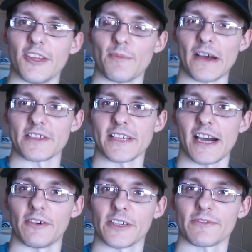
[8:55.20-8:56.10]
my
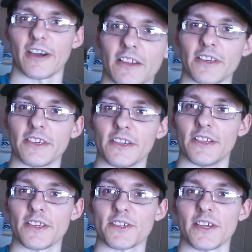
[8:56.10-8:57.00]
sign was finally good
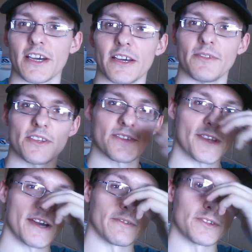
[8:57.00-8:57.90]
this time. The
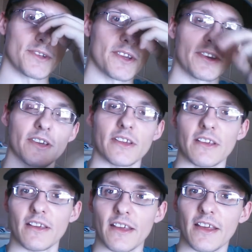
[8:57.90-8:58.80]
sign was
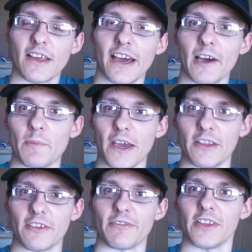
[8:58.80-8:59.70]
good. I
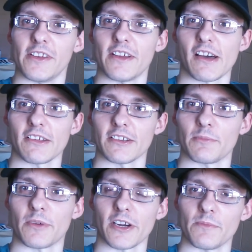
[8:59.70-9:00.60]
paid the
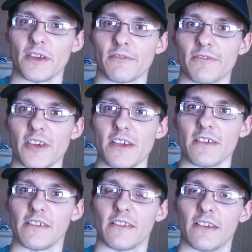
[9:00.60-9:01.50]
$50 permit
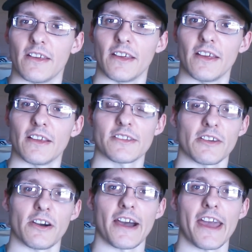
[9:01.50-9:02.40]
fee,
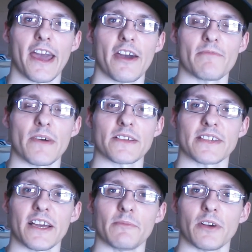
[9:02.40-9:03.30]
so I have my
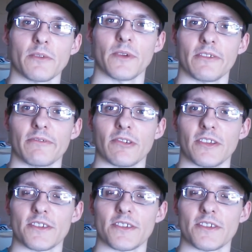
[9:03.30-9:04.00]
sign permit for